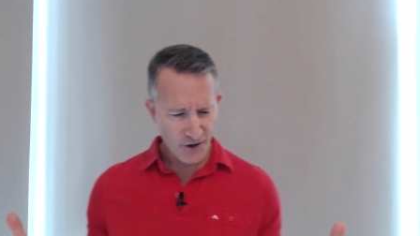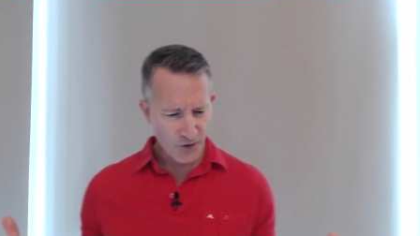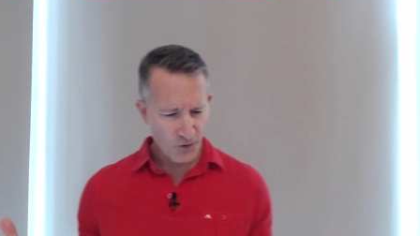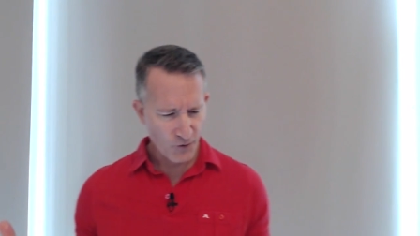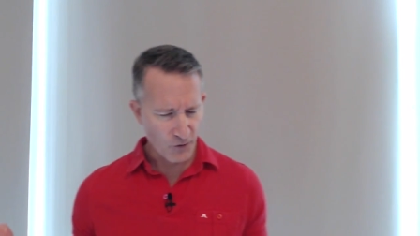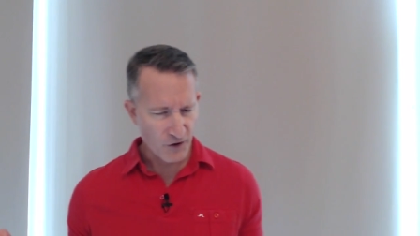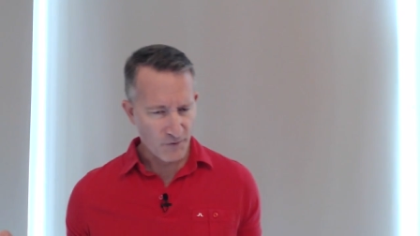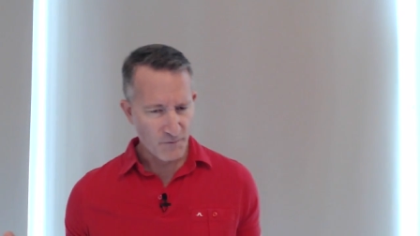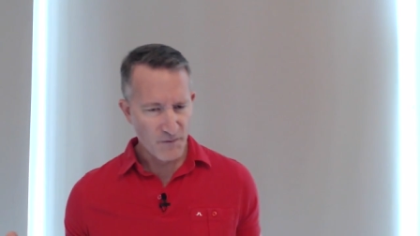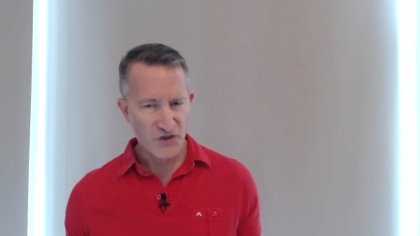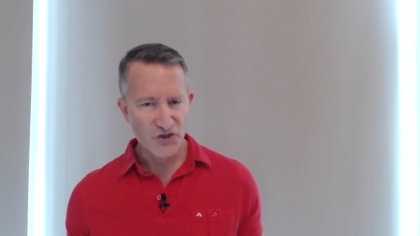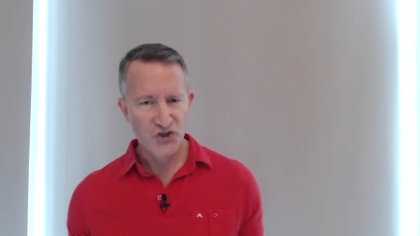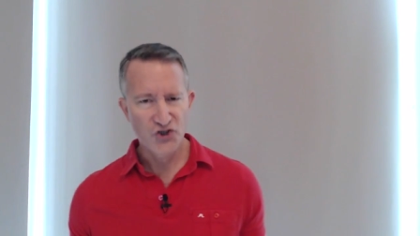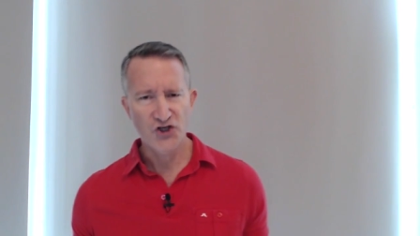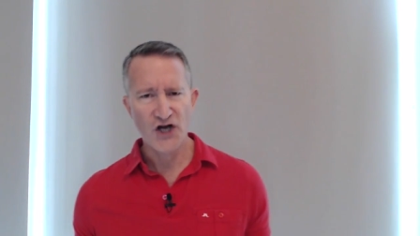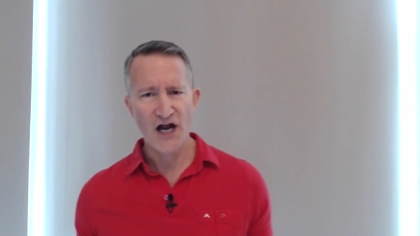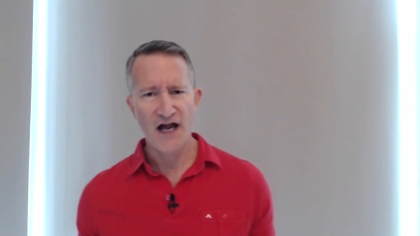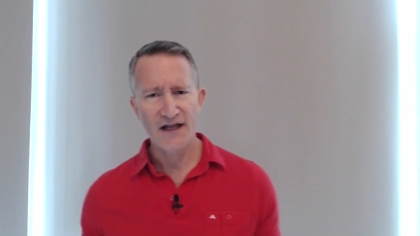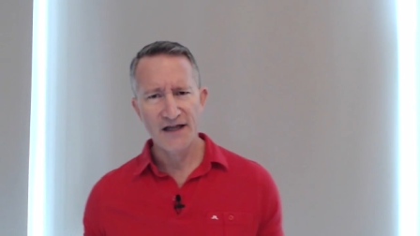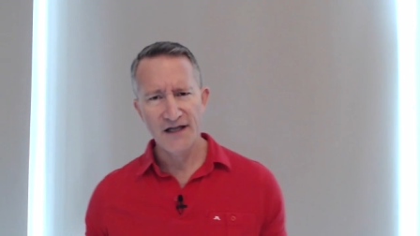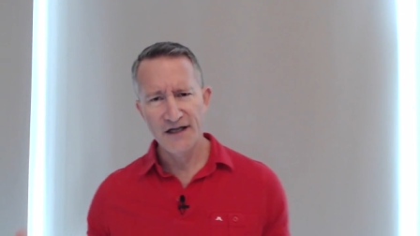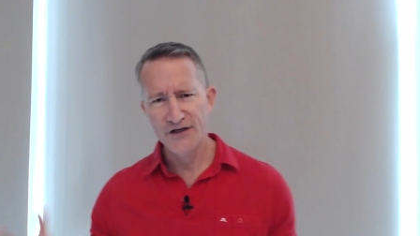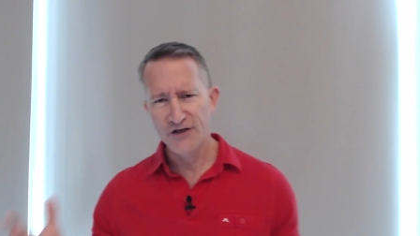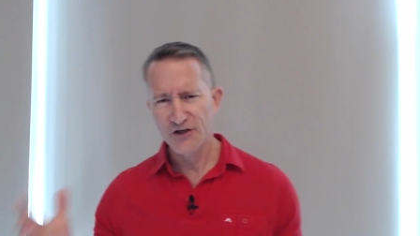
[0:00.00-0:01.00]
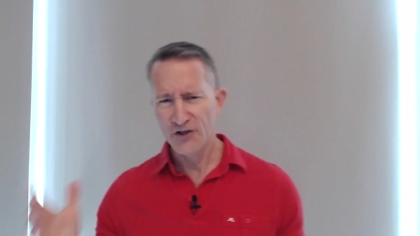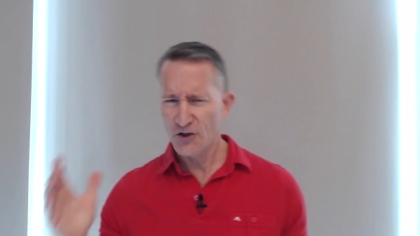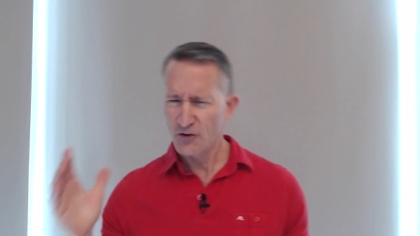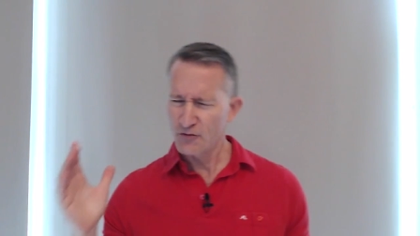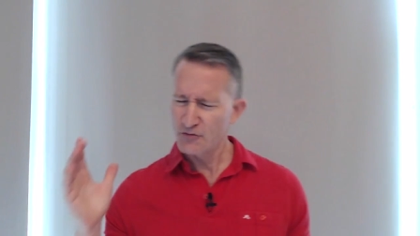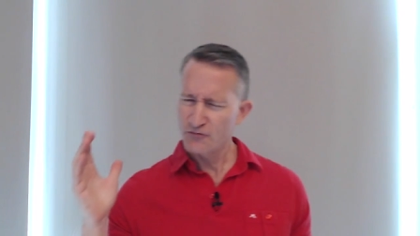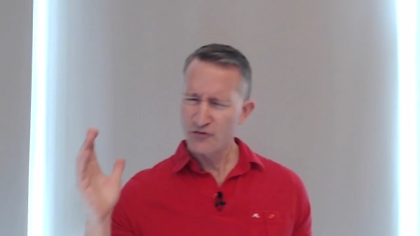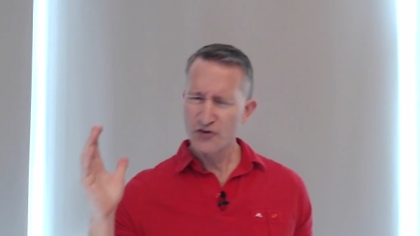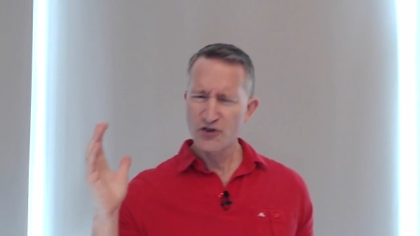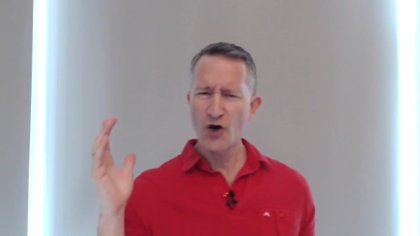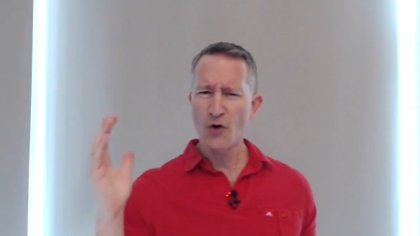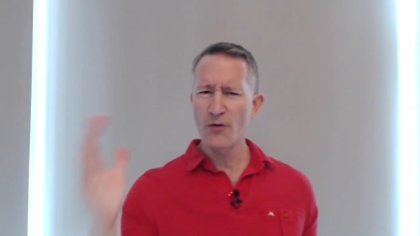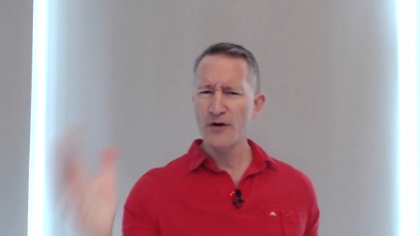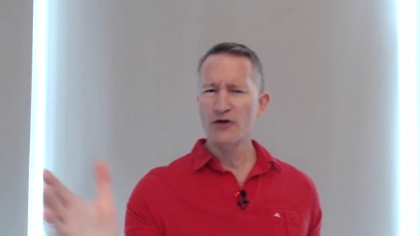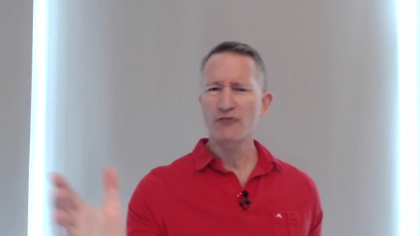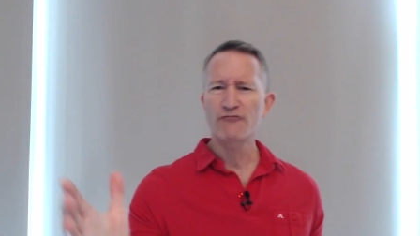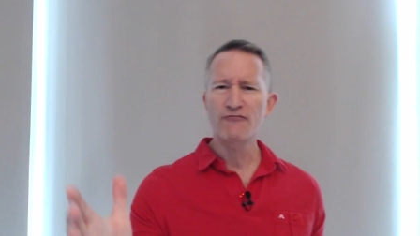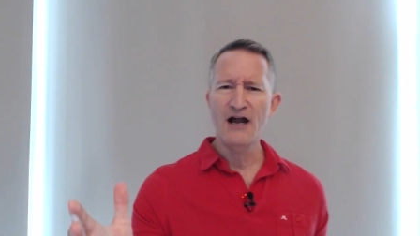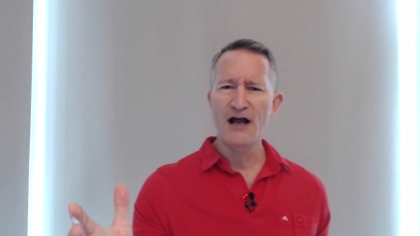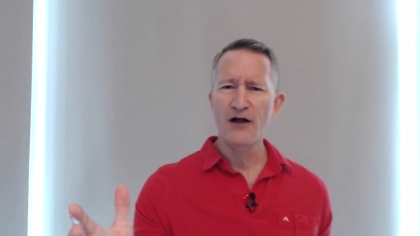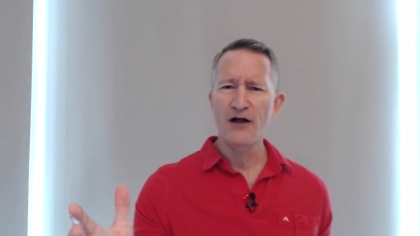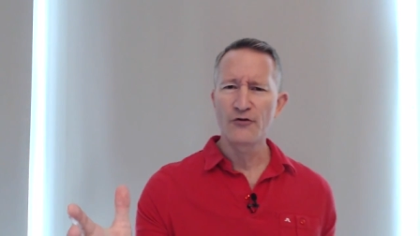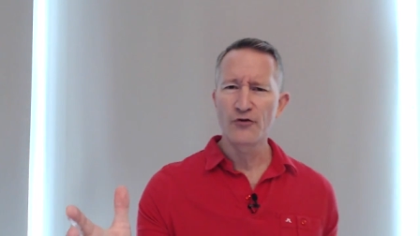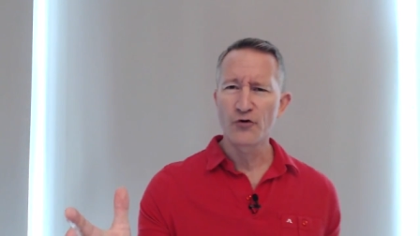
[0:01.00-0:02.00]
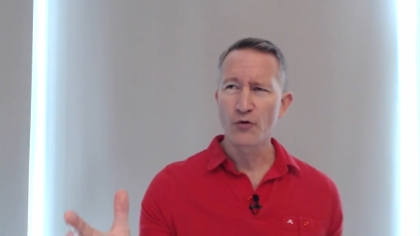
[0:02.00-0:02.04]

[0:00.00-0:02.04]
Magellan, going around